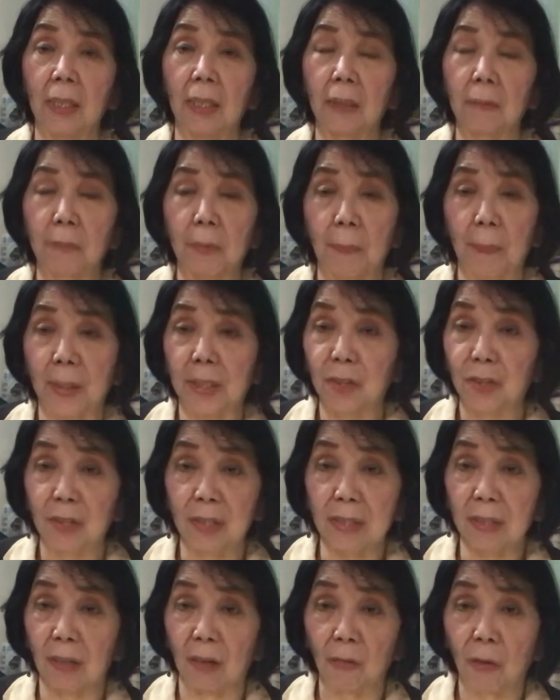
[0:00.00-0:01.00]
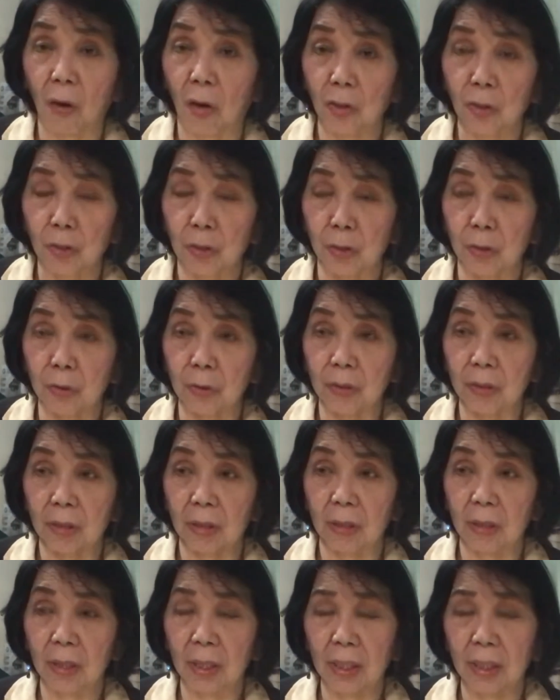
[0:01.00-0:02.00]
the patient is unconscious,
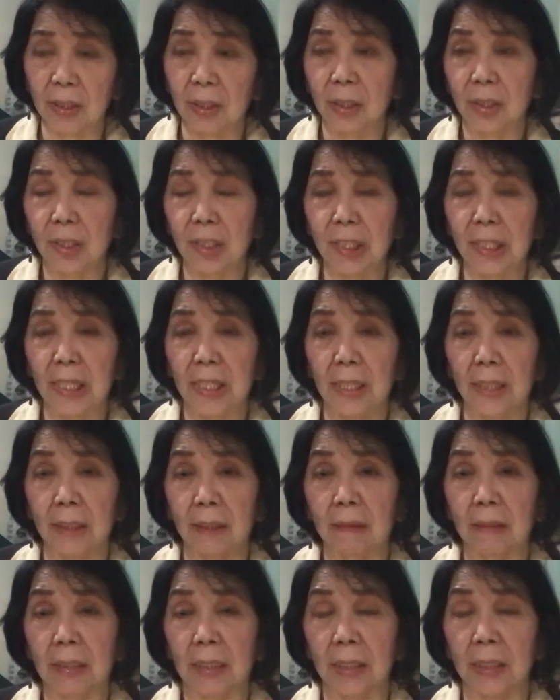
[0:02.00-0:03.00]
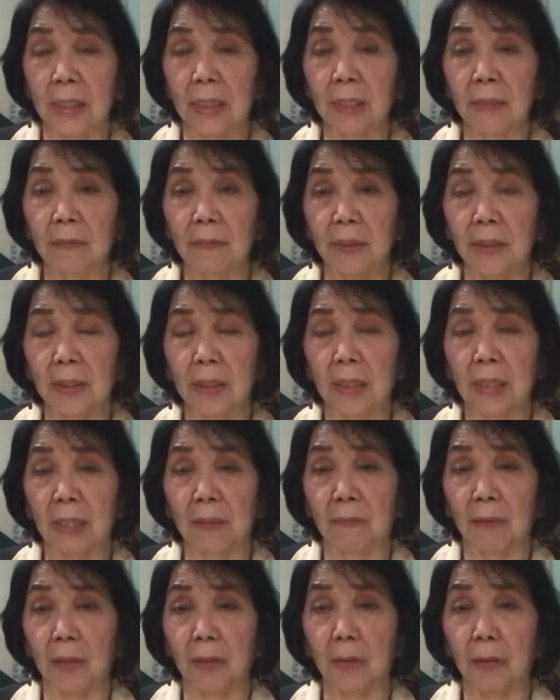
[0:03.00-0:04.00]
she cannot really
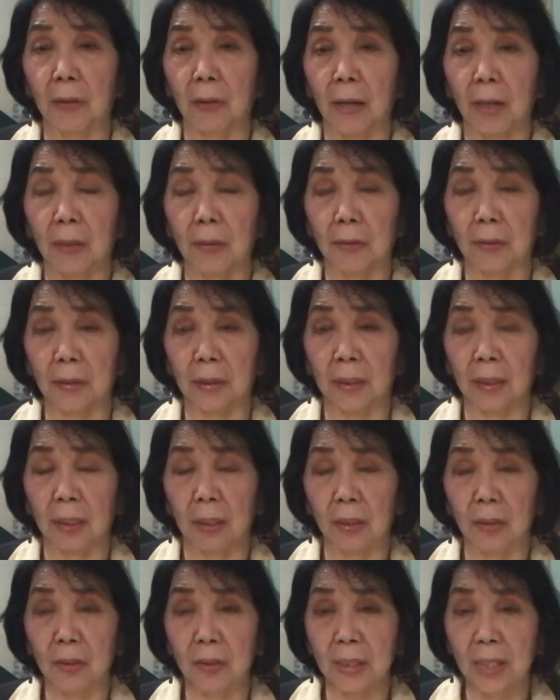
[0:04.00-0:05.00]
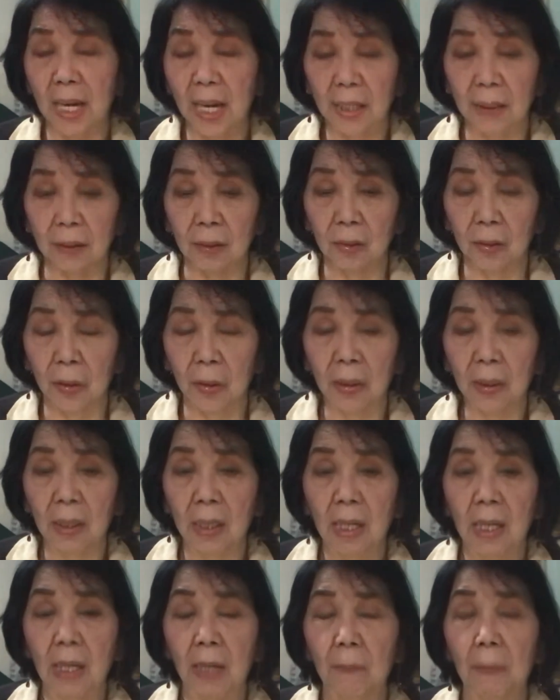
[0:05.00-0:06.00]
give a correct consent, no?
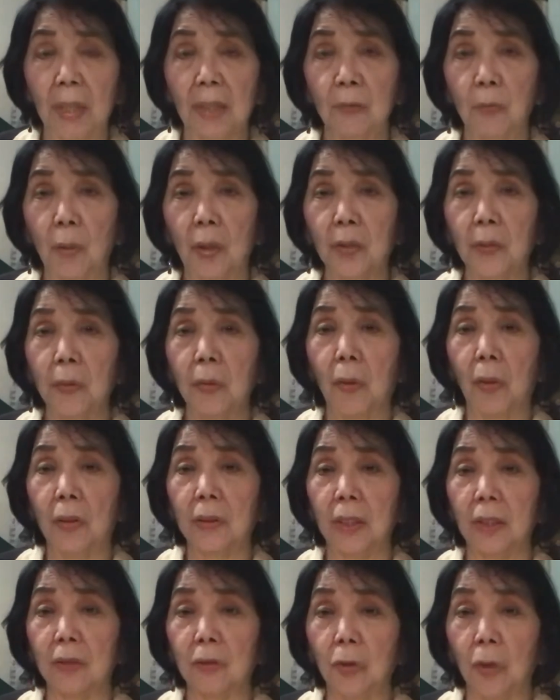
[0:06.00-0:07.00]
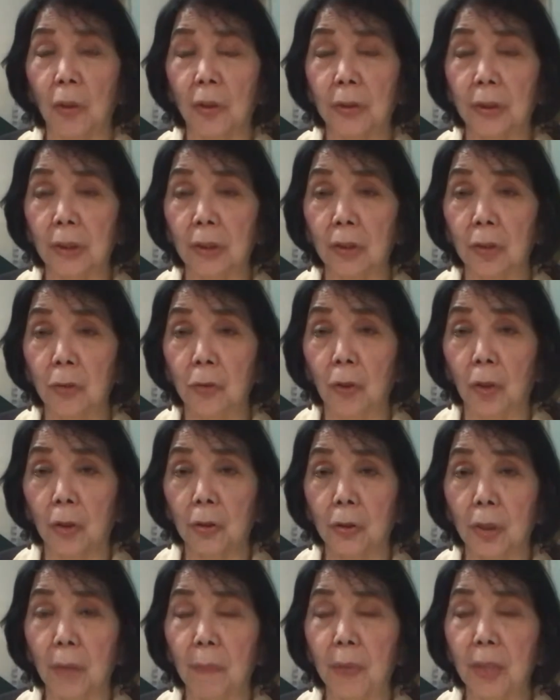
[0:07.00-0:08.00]
But what you call the dot in the dot
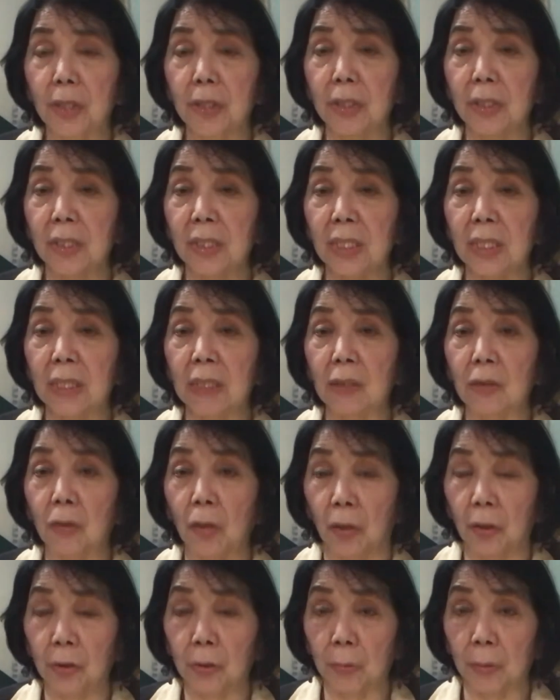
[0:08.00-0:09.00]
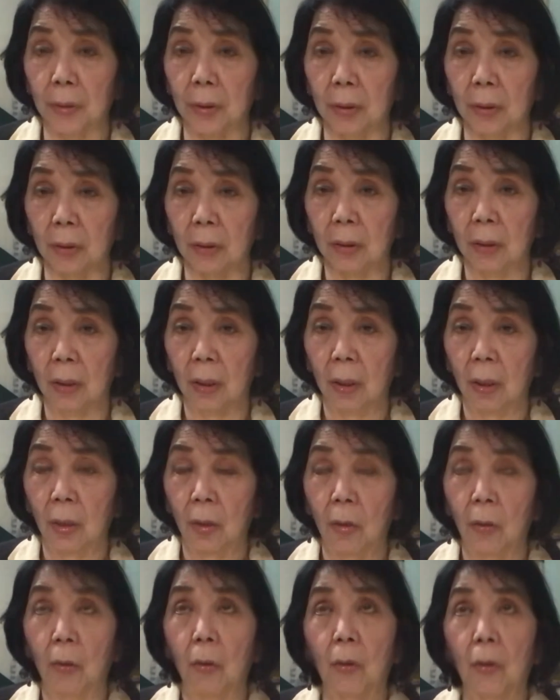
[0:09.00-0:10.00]
emergency doctrine,
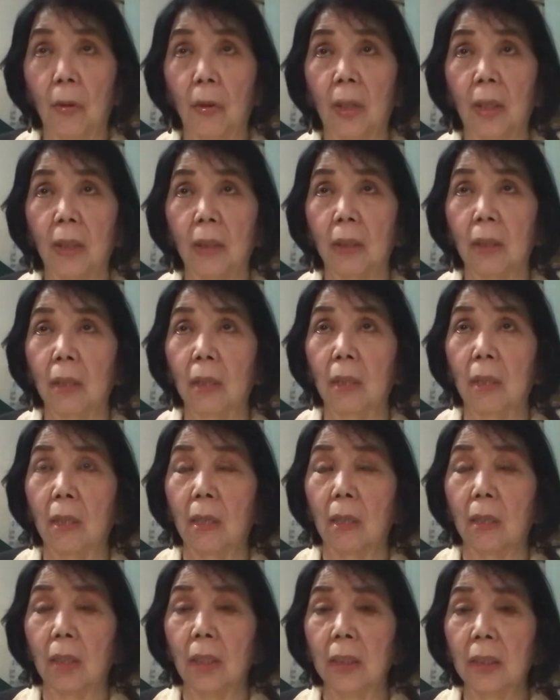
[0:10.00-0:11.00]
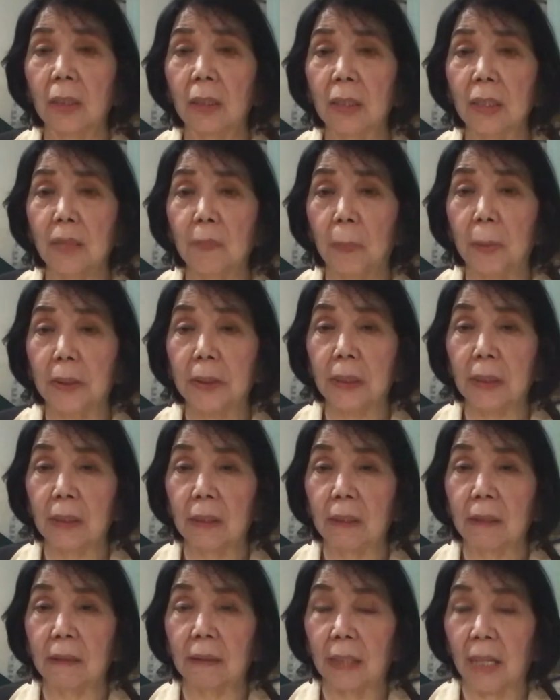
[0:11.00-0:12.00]
or in this
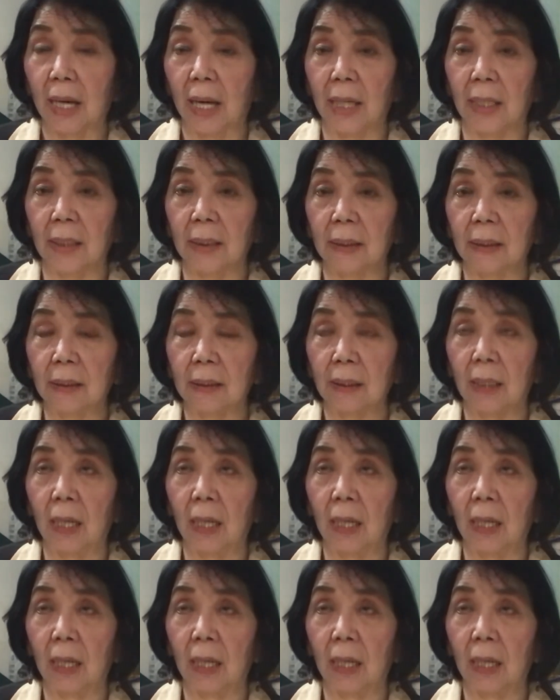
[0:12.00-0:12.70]
particular case,